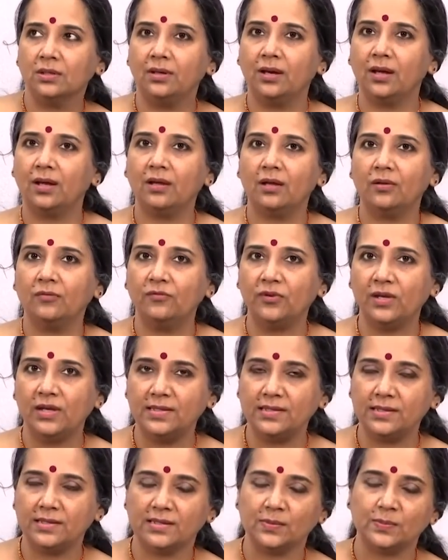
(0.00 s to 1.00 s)
raga
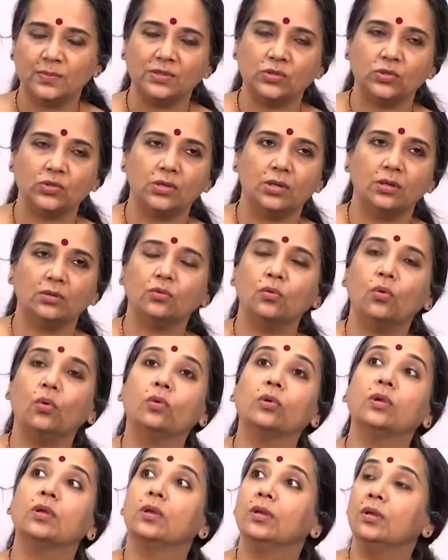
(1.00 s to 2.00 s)
phrases may start
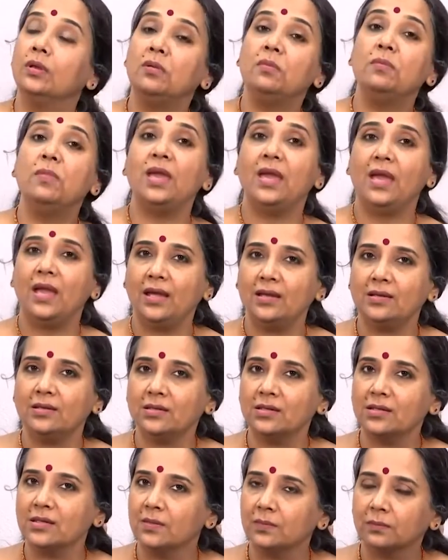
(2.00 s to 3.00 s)
or may
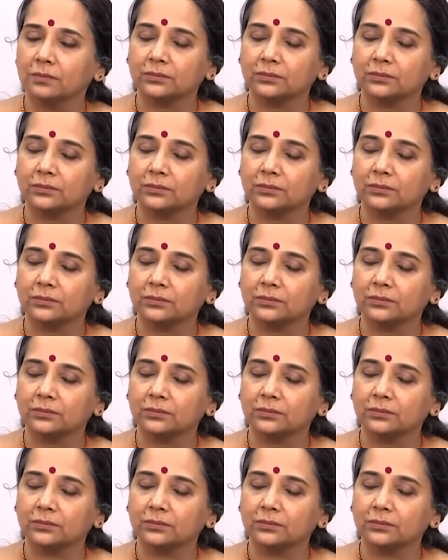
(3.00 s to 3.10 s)
end.